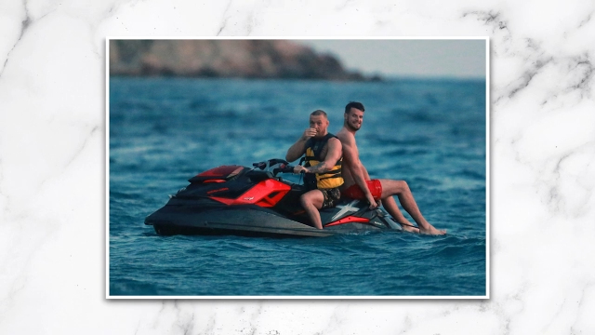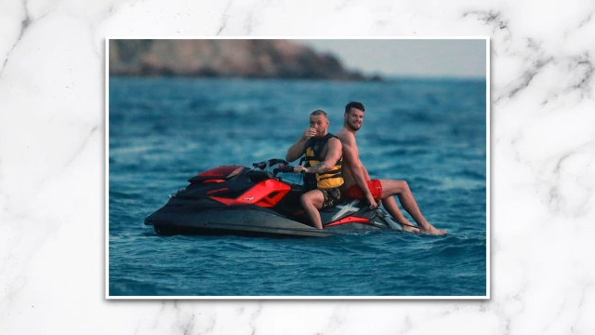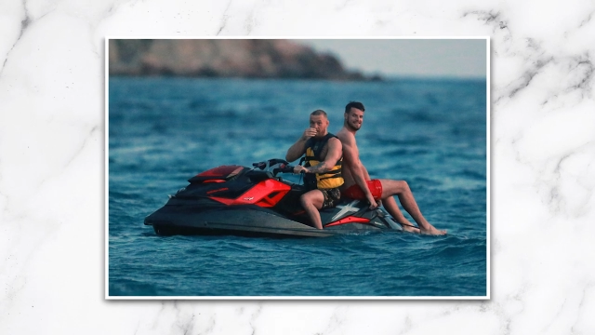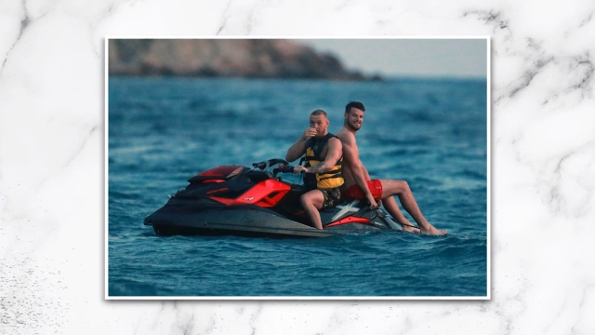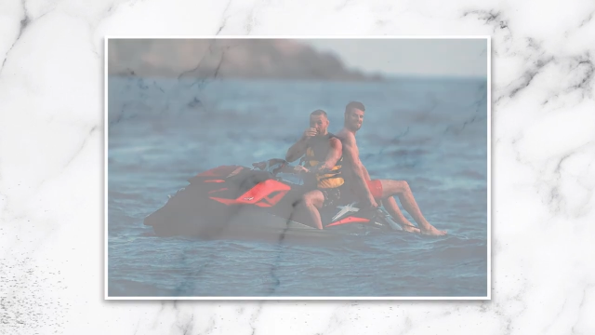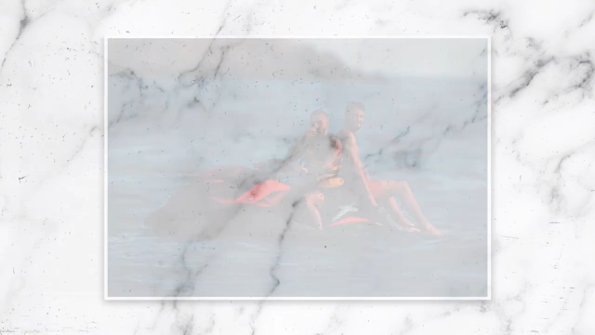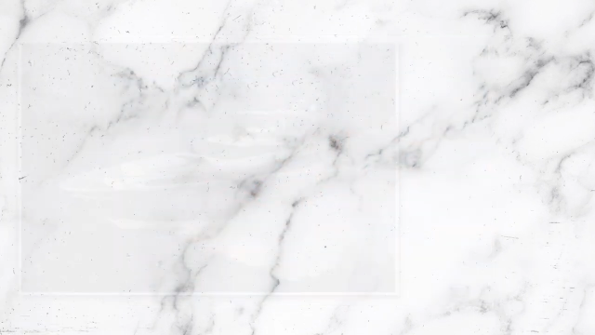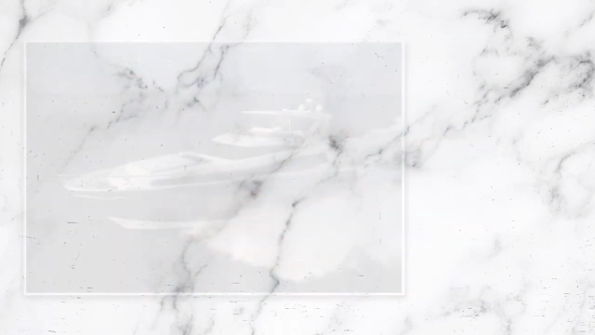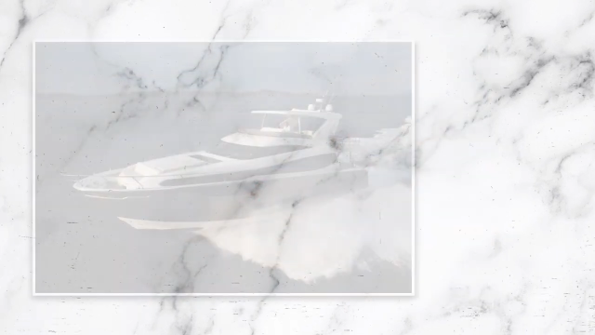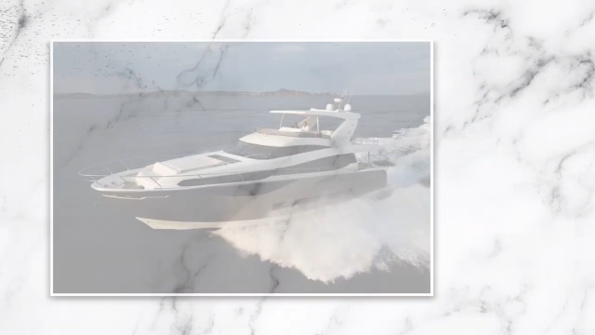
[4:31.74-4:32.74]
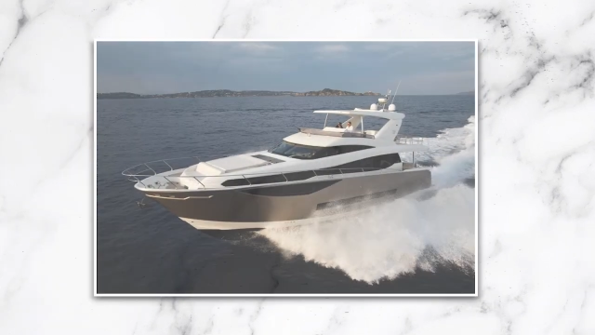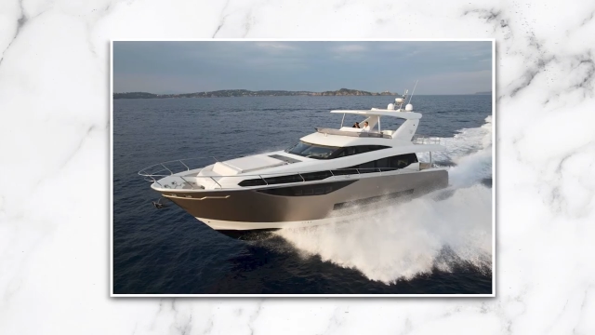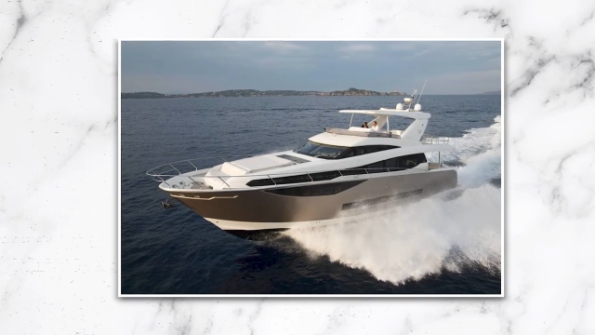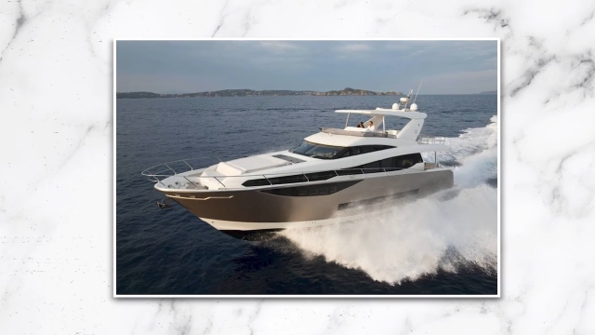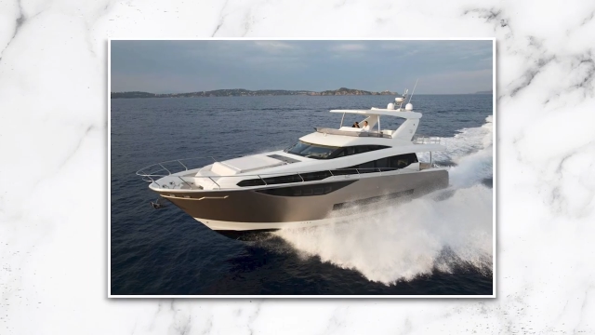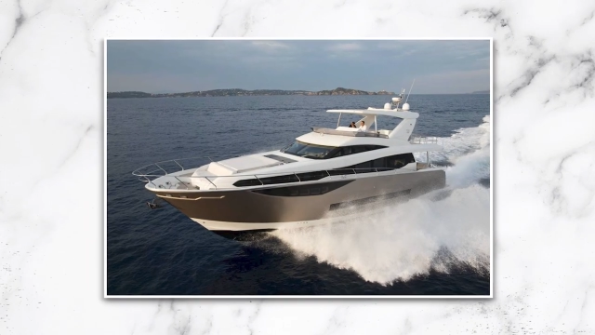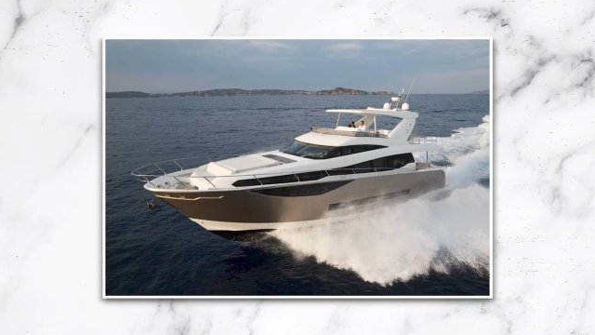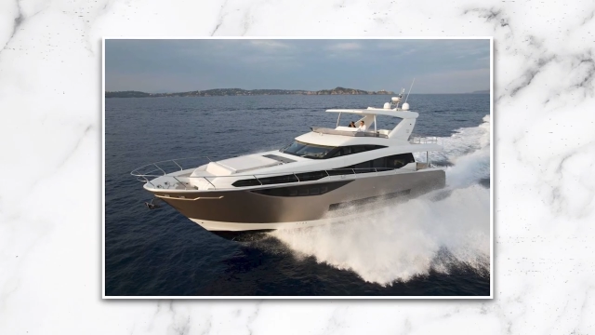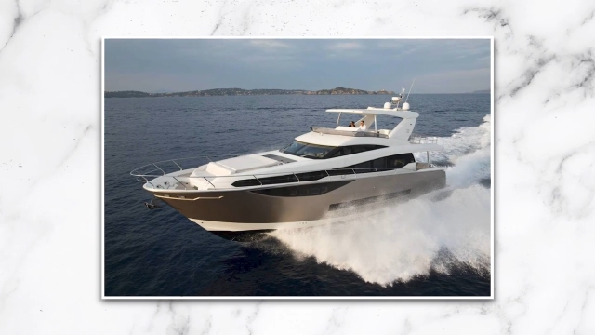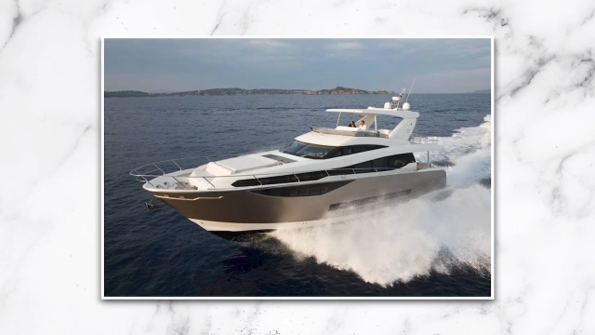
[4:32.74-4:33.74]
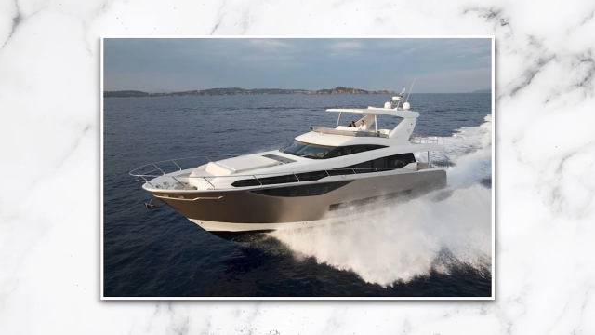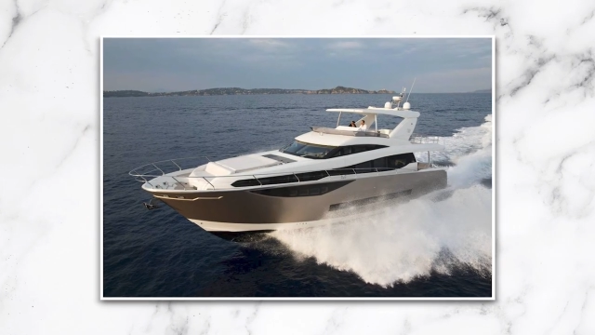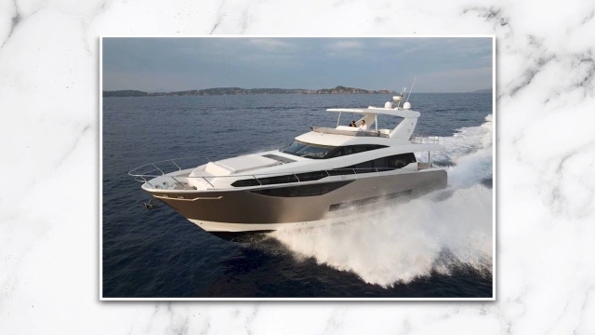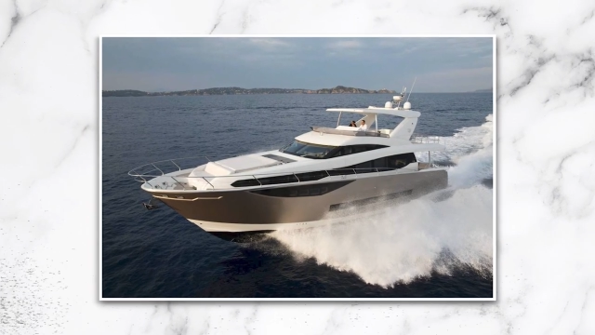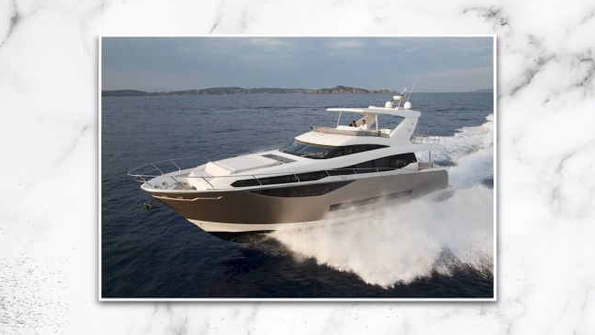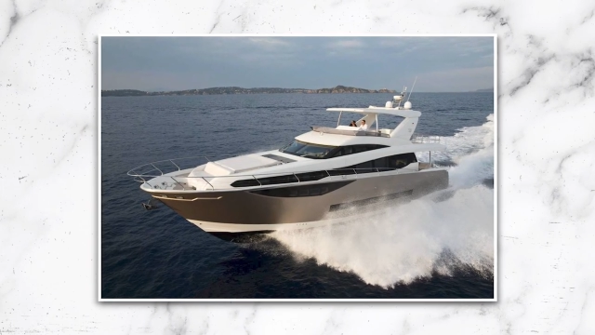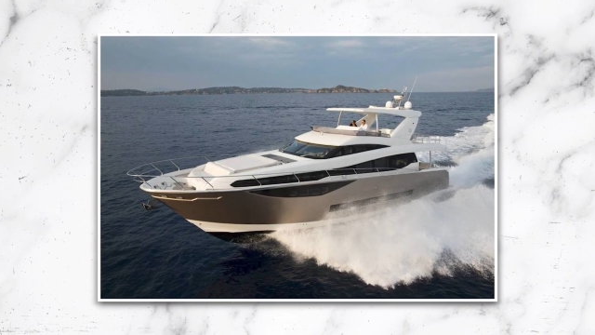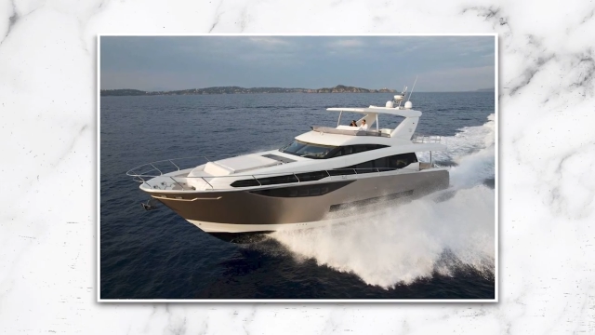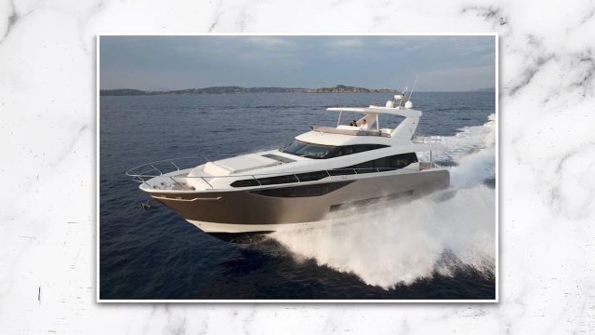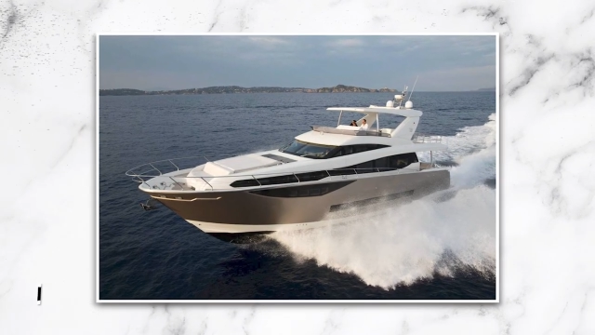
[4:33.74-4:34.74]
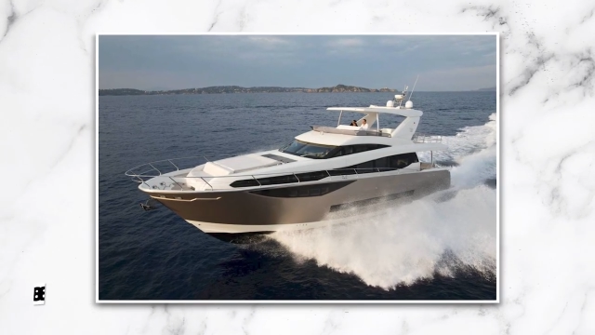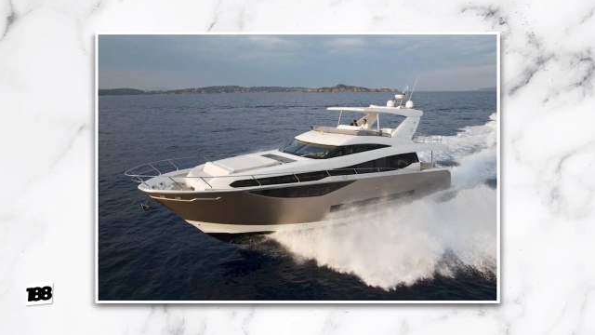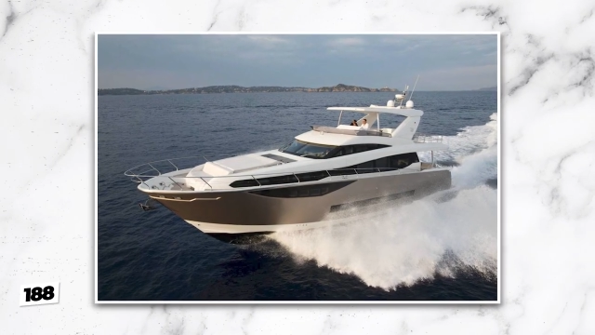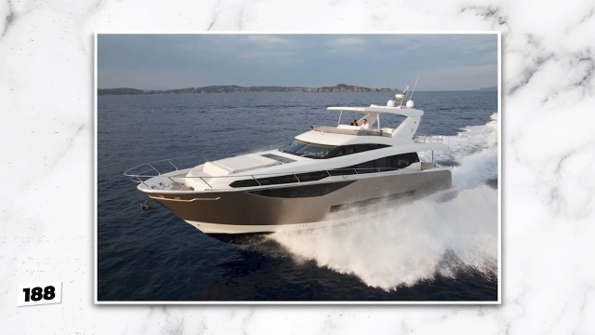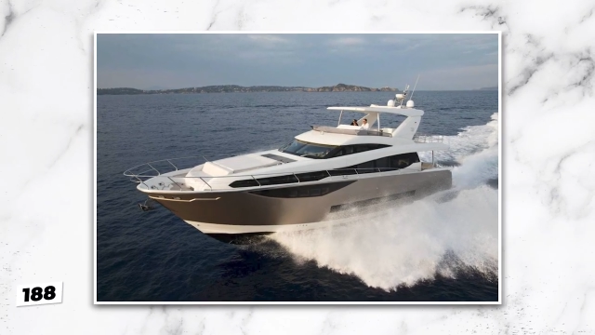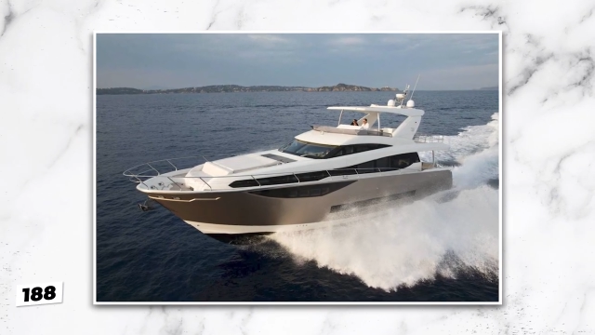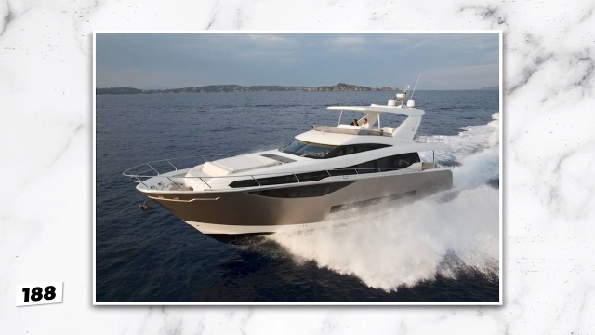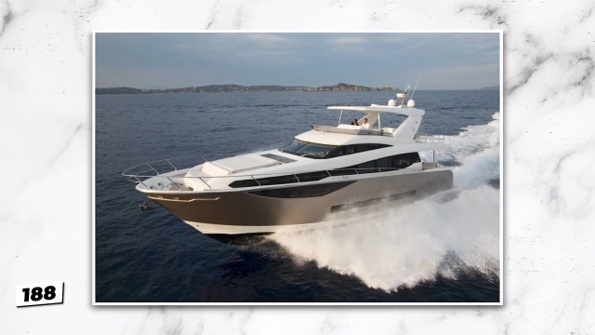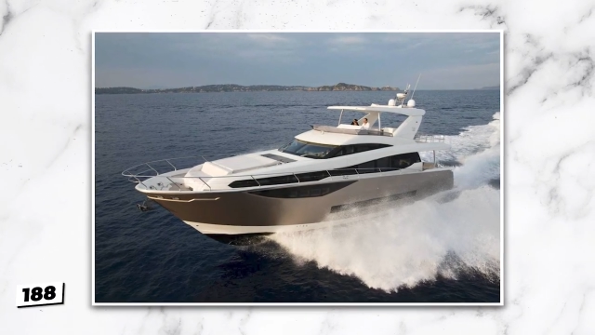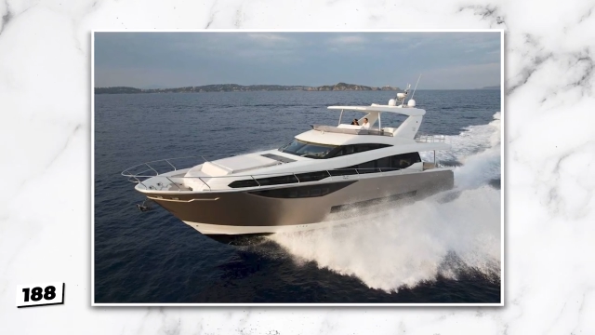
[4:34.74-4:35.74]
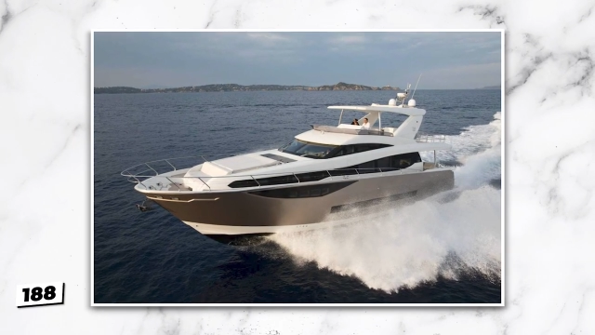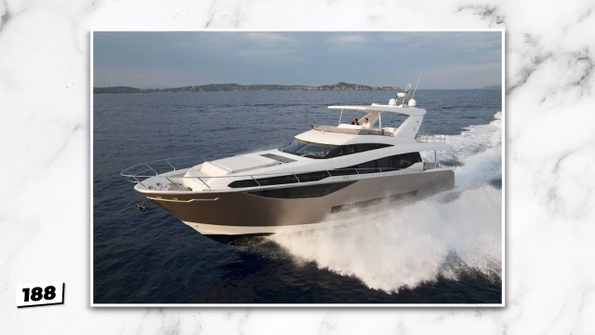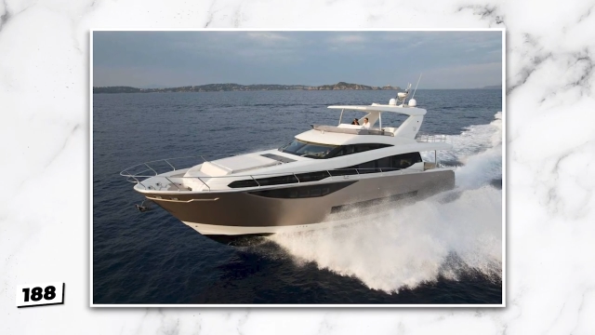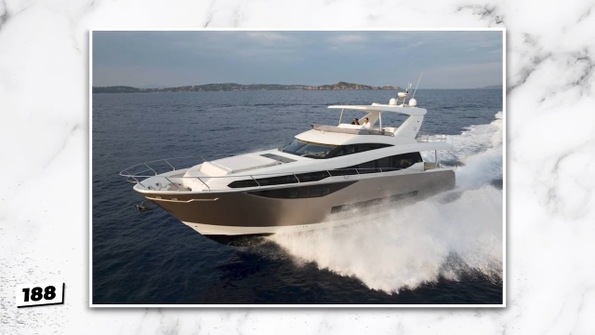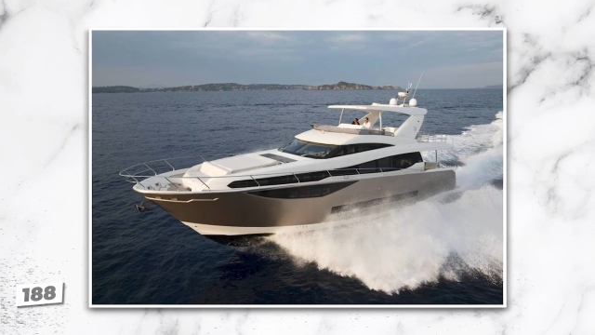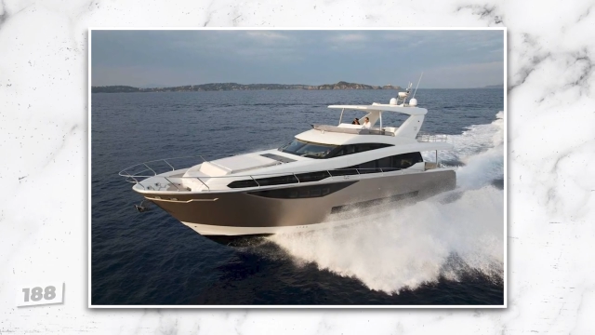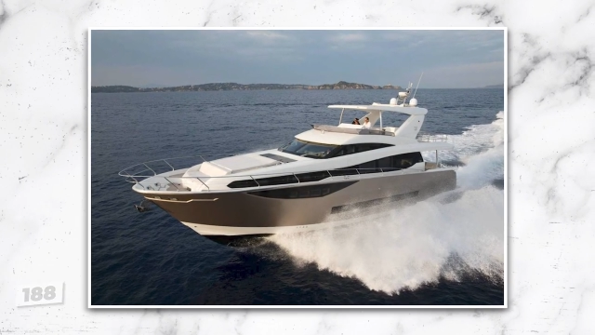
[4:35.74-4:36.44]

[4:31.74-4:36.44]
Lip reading: Nobody's mouth can be seen.